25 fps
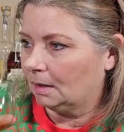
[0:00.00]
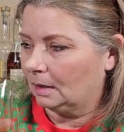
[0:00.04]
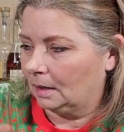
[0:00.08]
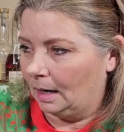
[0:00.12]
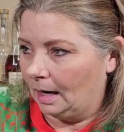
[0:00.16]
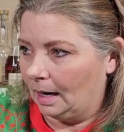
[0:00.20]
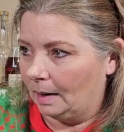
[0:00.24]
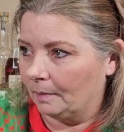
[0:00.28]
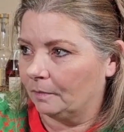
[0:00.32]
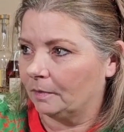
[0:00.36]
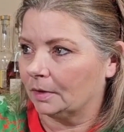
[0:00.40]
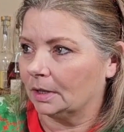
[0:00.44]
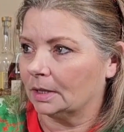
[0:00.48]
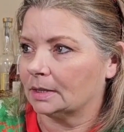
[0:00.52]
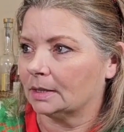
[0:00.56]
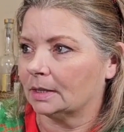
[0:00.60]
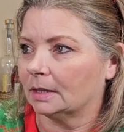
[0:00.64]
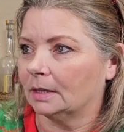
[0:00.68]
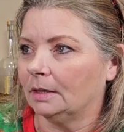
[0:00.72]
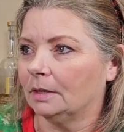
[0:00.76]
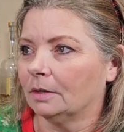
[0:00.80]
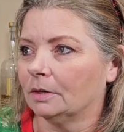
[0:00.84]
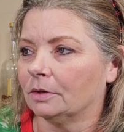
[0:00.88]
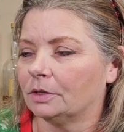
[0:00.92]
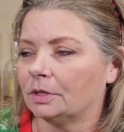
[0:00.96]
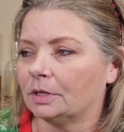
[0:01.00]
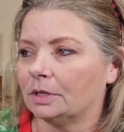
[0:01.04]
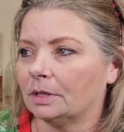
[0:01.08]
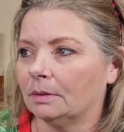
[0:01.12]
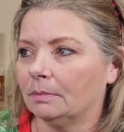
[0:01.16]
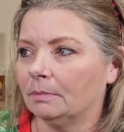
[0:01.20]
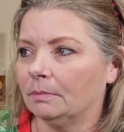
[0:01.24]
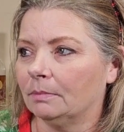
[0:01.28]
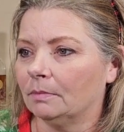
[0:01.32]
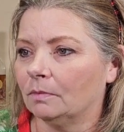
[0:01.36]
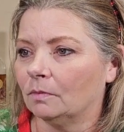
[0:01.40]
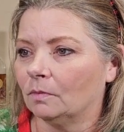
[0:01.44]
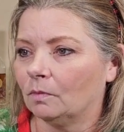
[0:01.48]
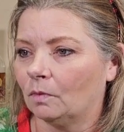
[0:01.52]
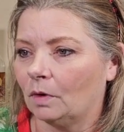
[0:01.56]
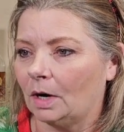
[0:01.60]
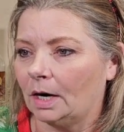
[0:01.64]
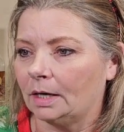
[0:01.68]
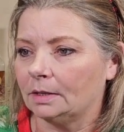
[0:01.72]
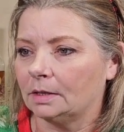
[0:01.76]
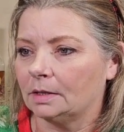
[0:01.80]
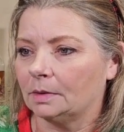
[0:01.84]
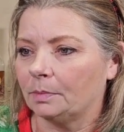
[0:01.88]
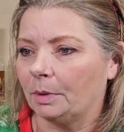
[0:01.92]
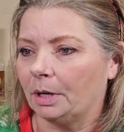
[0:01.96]
Obviously there's some rye
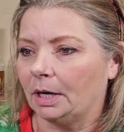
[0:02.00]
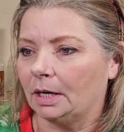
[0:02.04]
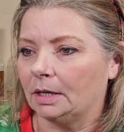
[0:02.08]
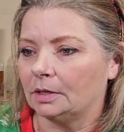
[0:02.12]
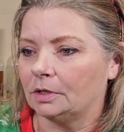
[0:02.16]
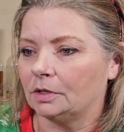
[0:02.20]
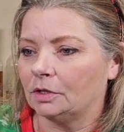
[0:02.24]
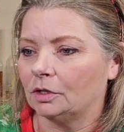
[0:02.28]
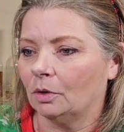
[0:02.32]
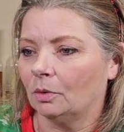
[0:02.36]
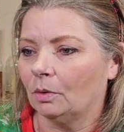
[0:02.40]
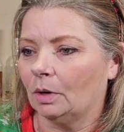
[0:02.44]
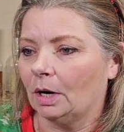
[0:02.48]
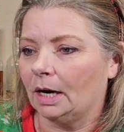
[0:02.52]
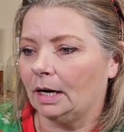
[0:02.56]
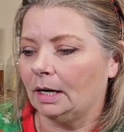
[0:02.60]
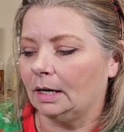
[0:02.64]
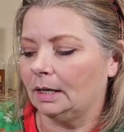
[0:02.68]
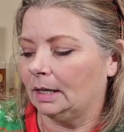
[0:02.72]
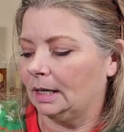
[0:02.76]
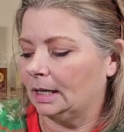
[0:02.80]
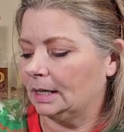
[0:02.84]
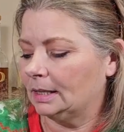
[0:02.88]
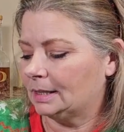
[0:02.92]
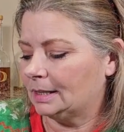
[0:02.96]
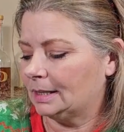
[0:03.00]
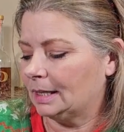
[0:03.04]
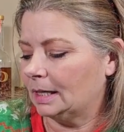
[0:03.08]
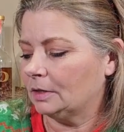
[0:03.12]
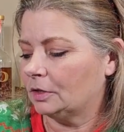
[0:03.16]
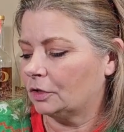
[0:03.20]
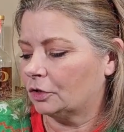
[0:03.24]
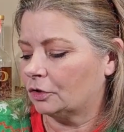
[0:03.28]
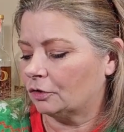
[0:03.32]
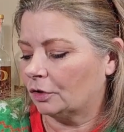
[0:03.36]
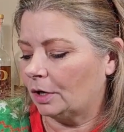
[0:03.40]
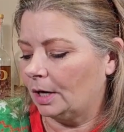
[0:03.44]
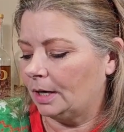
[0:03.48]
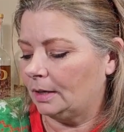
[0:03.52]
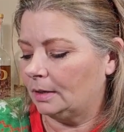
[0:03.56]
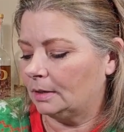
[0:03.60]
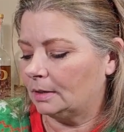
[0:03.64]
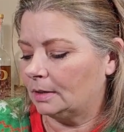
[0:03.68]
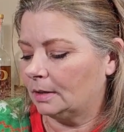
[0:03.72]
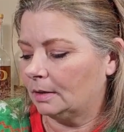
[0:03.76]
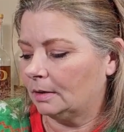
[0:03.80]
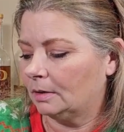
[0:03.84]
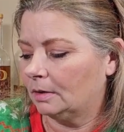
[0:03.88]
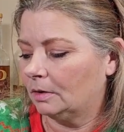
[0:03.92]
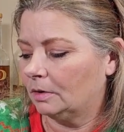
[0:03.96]
spice. So it says
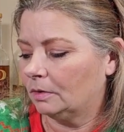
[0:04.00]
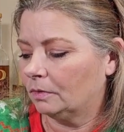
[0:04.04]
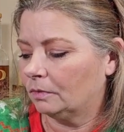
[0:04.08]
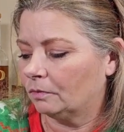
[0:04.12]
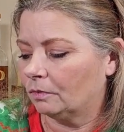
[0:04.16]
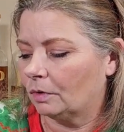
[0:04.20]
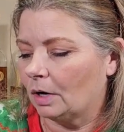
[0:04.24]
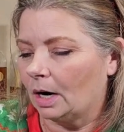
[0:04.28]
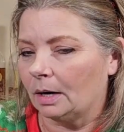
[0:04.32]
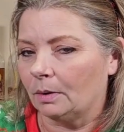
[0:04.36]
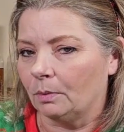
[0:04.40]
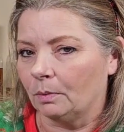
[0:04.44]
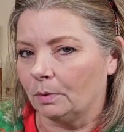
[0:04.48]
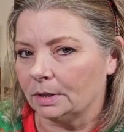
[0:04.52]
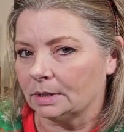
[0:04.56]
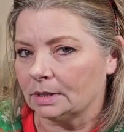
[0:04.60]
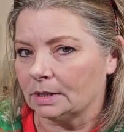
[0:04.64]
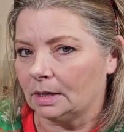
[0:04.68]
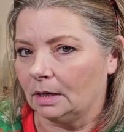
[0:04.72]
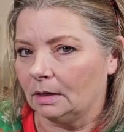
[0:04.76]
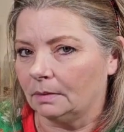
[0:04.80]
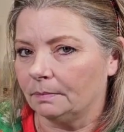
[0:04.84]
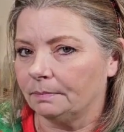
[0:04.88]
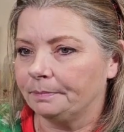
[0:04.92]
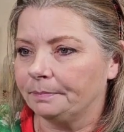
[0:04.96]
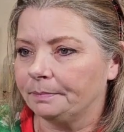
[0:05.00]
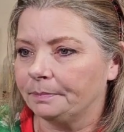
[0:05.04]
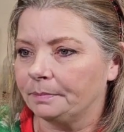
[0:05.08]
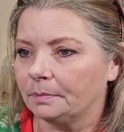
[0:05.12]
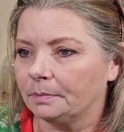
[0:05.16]
straight rye whiskey.